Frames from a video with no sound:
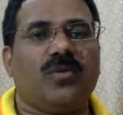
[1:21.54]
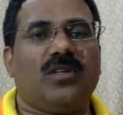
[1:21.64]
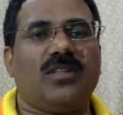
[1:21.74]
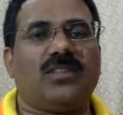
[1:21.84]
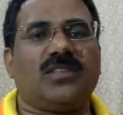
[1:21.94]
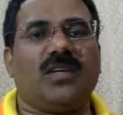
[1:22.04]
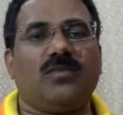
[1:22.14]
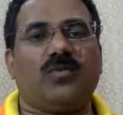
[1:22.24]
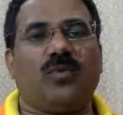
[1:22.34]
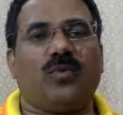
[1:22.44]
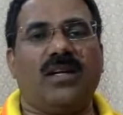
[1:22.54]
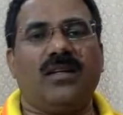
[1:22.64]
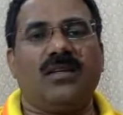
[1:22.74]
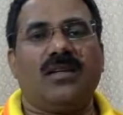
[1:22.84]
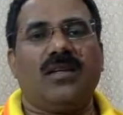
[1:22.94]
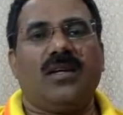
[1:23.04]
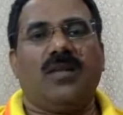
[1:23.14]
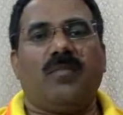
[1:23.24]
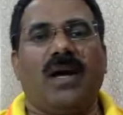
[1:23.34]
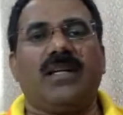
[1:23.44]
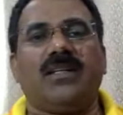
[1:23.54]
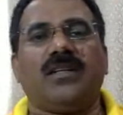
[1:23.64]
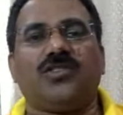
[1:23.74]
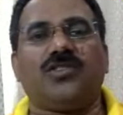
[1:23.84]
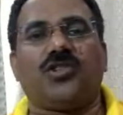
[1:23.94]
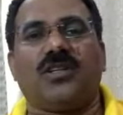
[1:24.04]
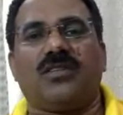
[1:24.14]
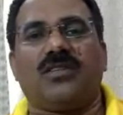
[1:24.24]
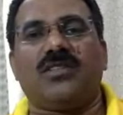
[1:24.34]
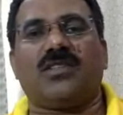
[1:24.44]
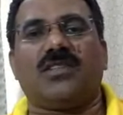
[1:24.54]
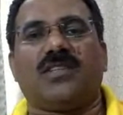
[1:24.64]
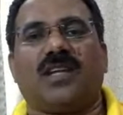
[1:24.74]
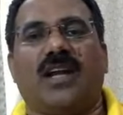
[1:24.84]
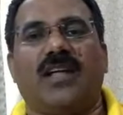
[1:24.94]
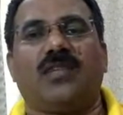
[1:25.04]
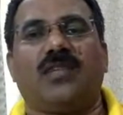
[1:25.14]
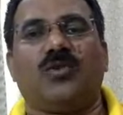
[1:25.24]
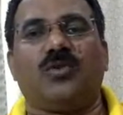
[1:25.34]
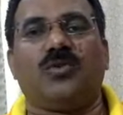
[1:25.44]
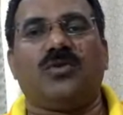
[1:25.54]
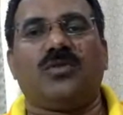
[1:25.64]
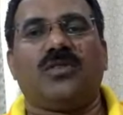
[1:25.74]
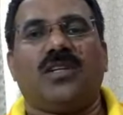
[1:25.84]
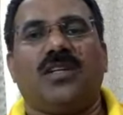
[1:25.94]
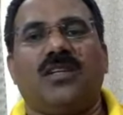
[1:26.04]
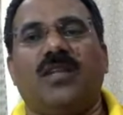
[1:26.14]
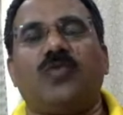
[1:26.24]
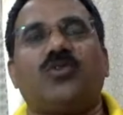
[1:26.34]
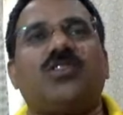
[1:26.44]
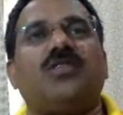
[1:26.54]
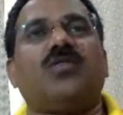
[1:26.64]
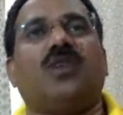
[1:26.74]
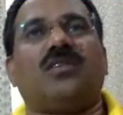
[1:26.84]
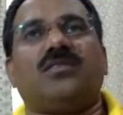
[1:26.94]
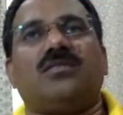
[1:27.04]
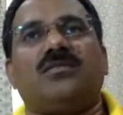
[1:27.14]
Let's start with 1. My little children, these things are right unto you, that you sin not.